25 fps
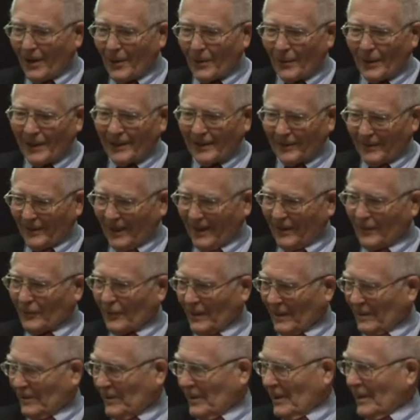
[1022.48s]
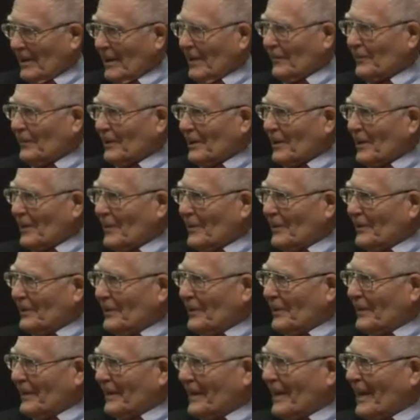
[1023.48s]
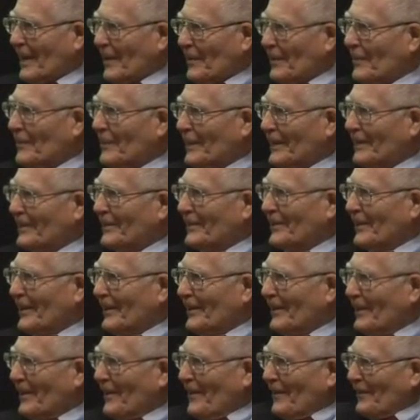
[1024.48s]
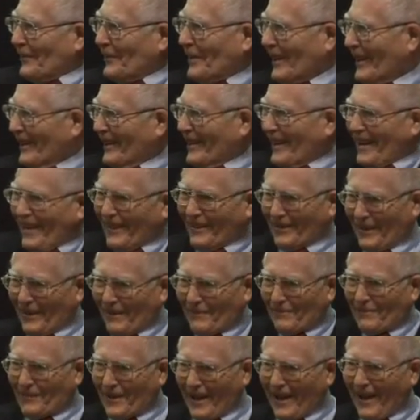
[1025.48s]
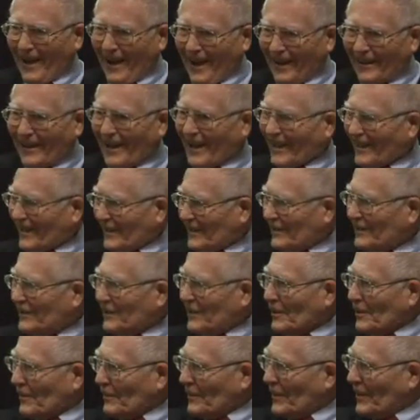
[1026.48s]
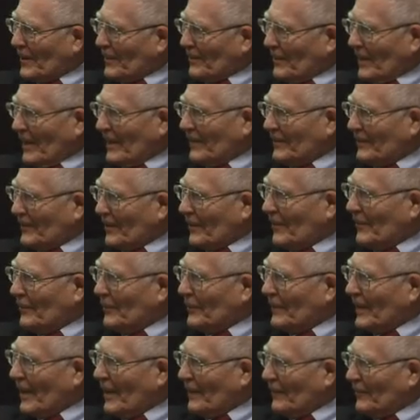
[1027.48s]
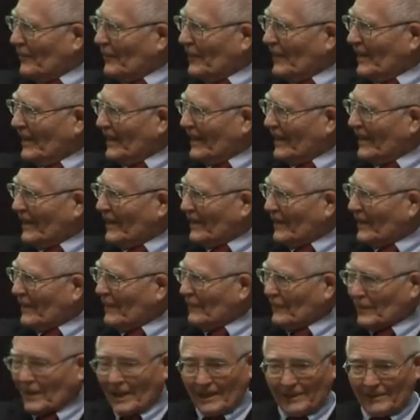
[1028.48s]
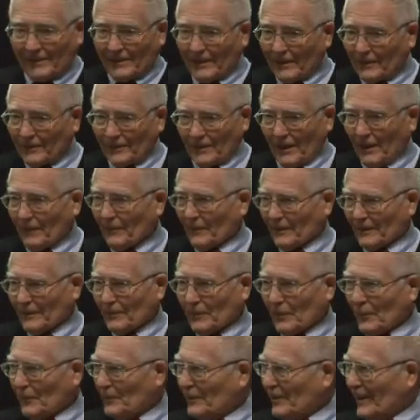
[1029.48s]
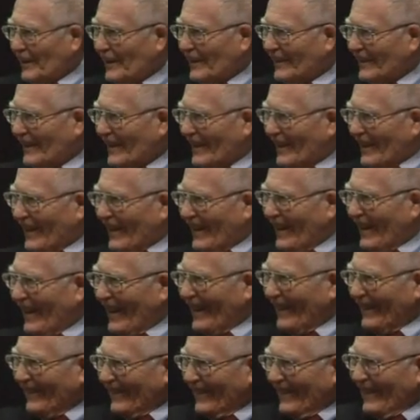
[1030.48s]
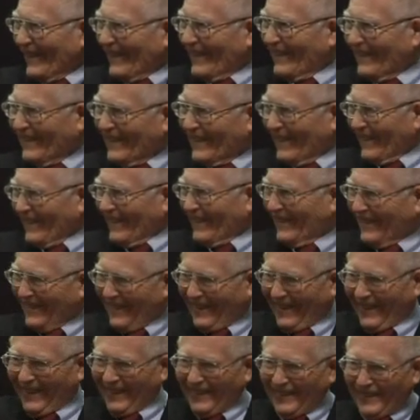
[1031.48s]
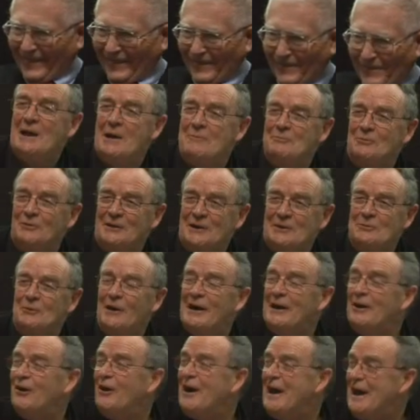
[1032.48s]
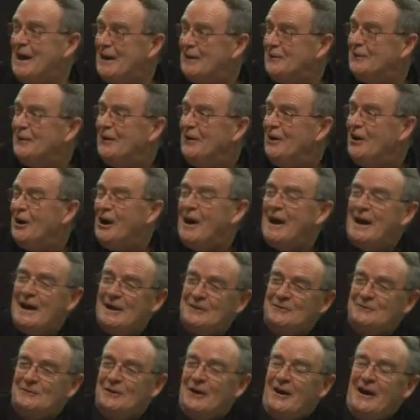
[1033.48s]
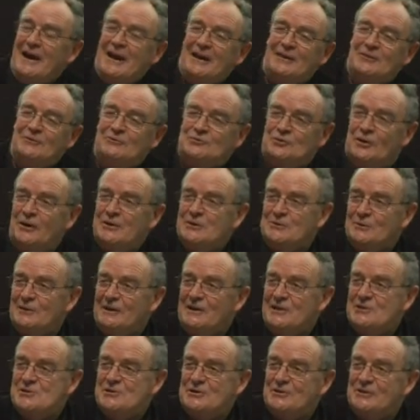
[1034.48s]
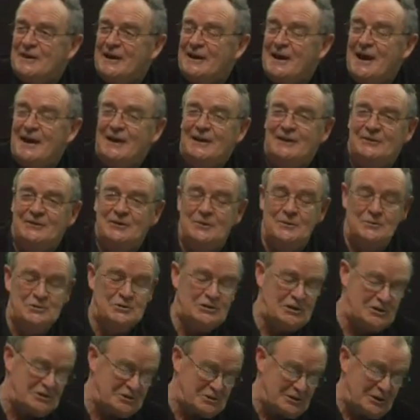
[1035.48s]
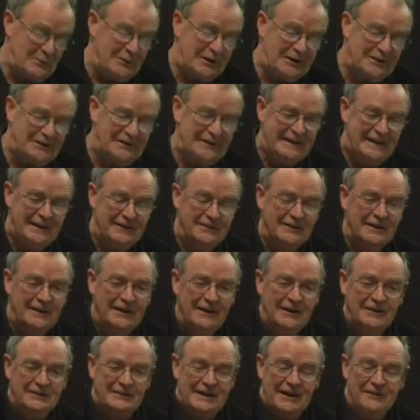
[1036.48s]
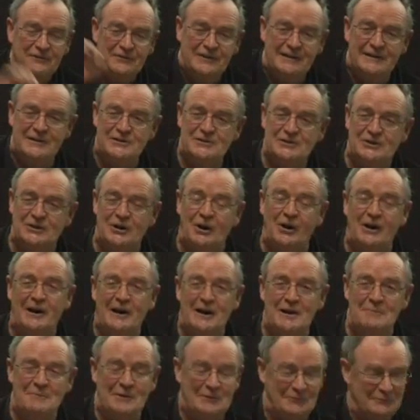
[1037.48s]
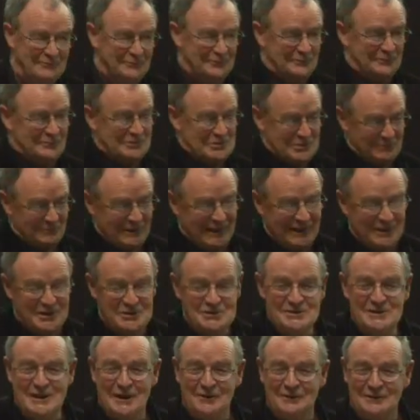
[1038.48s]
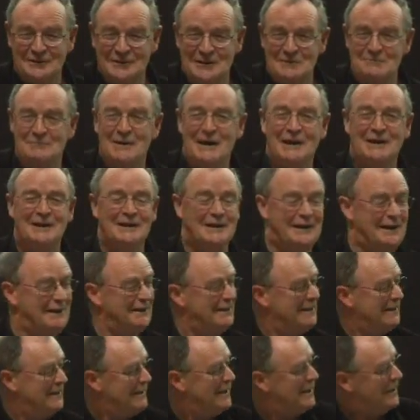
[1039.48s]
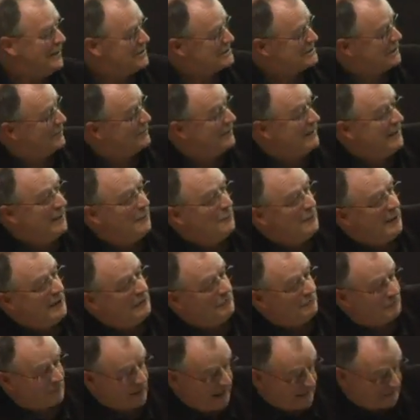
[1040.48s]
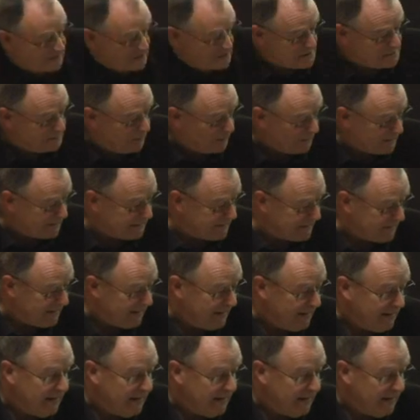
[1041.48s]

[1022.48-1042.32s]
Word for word: oh, well, if they're crazy enough to go on doing that, we'd better turn off that. And I can still burn myself without feeling it, but I still suffer toothache. Yes. Right. In my lumbering way, I had tried to elicit that anecdote just so we could lead deftly to Gaia, but Jim led us there and then back again. So at this point,